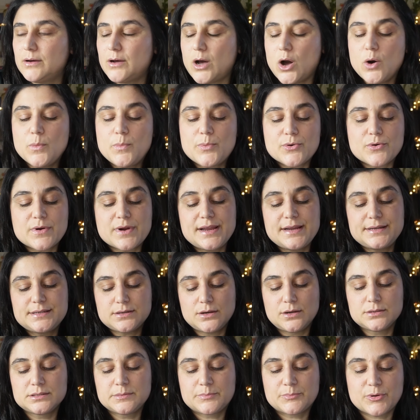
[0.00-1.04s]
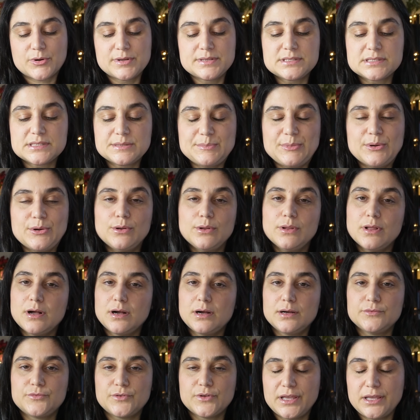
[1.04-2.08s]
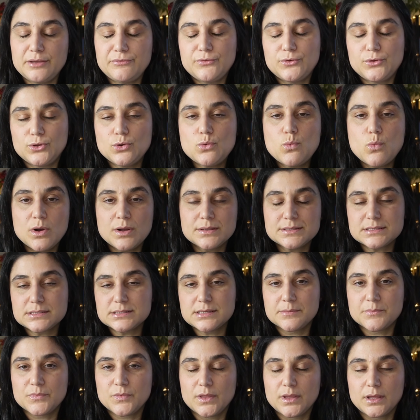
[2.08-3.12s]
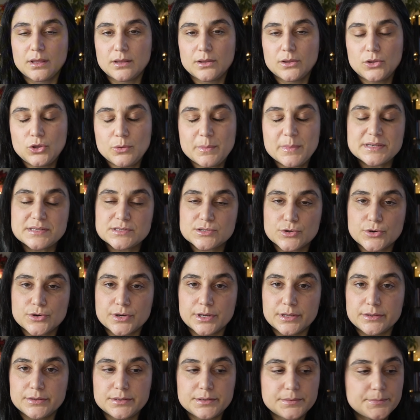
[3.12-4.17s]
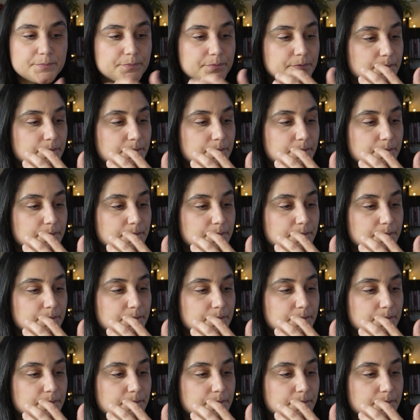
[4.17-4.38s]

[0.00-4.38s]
operate on the principle of if you want something, you must earn it,